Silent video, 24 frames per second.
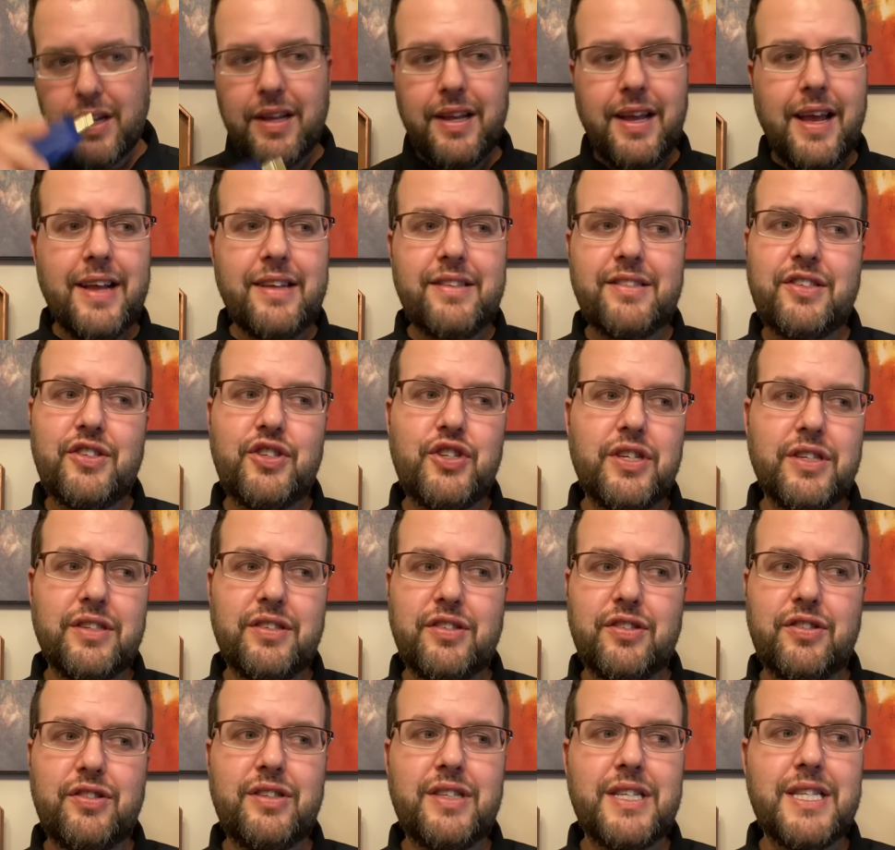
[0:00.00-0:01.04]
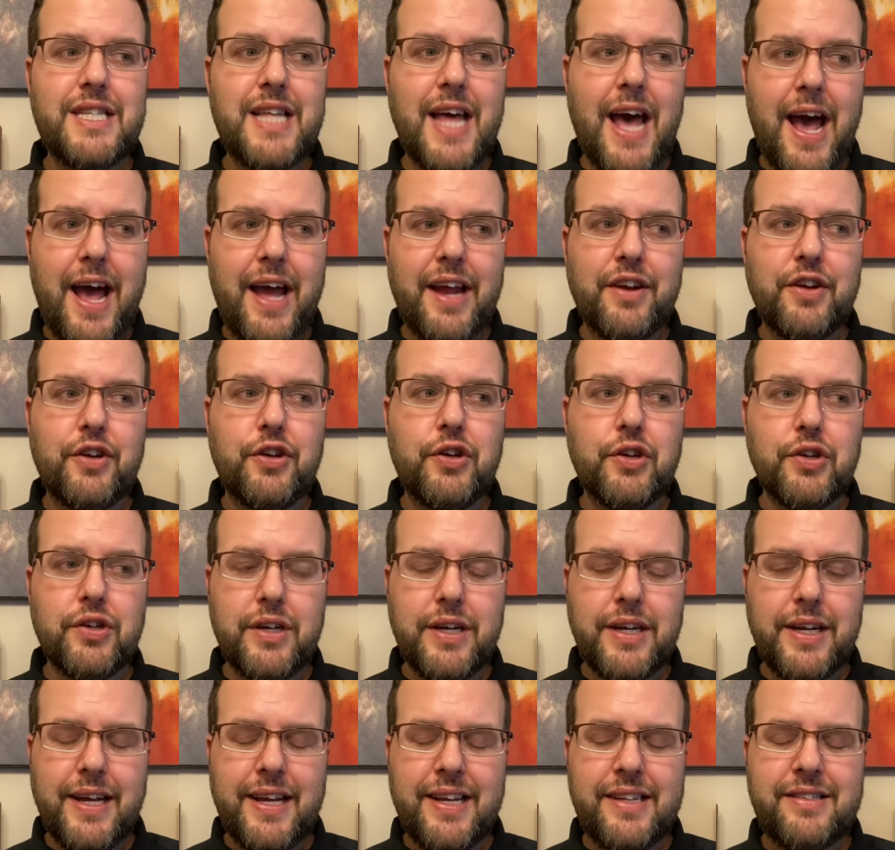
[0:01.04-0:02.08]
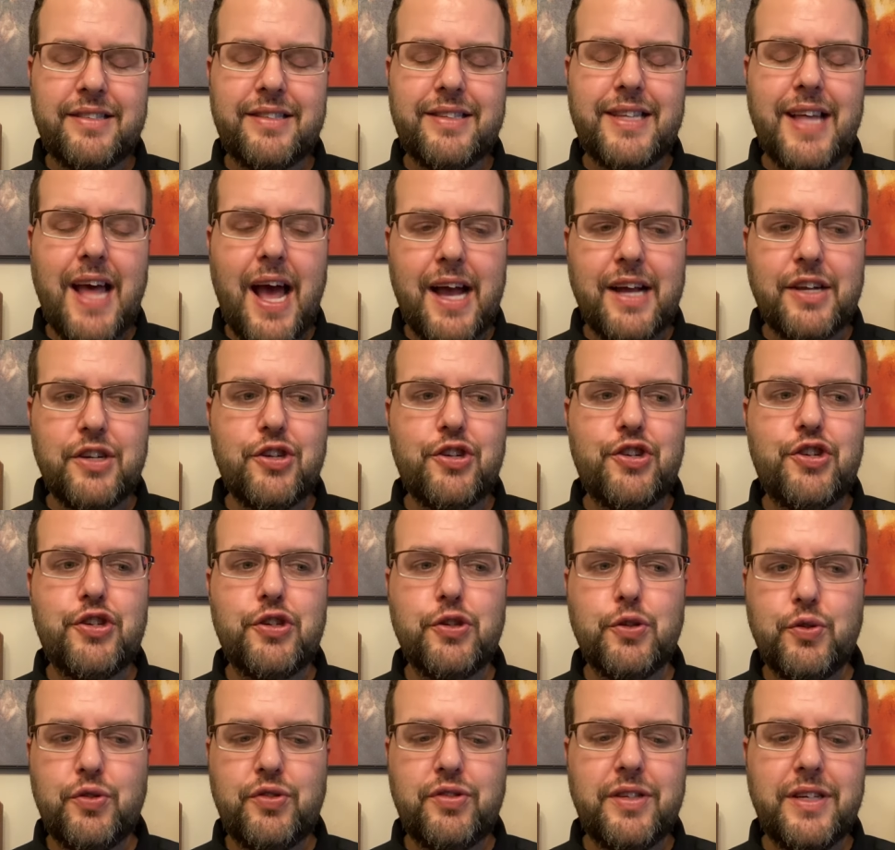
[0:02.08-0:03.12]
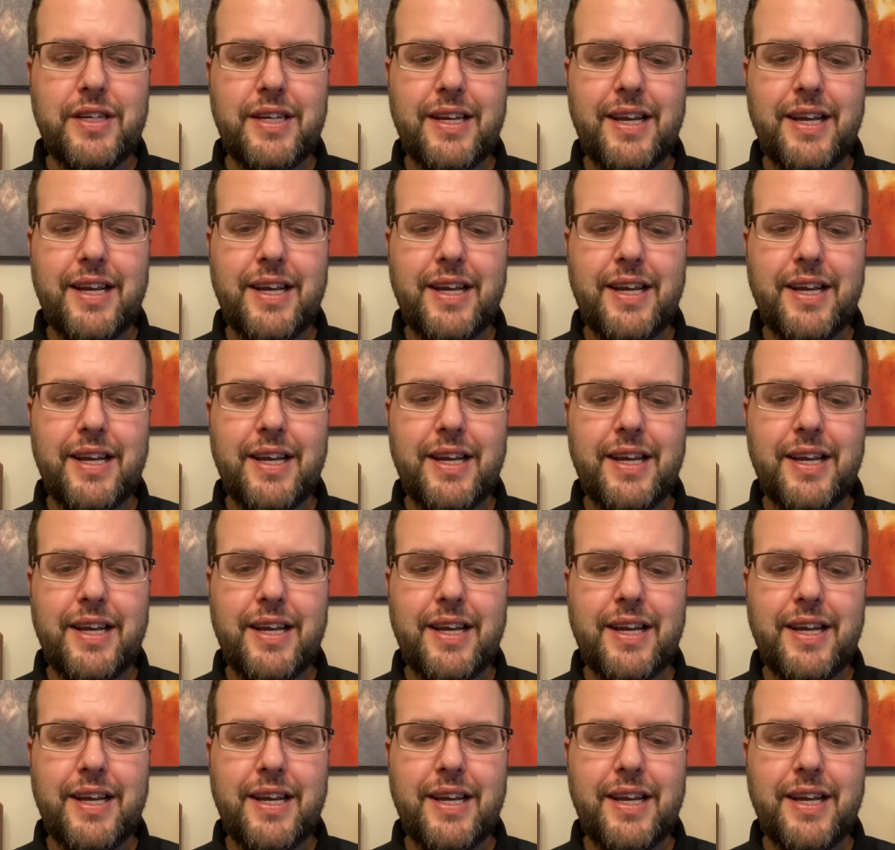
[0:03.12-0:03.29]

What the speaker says: It's just that good. It's that juicy.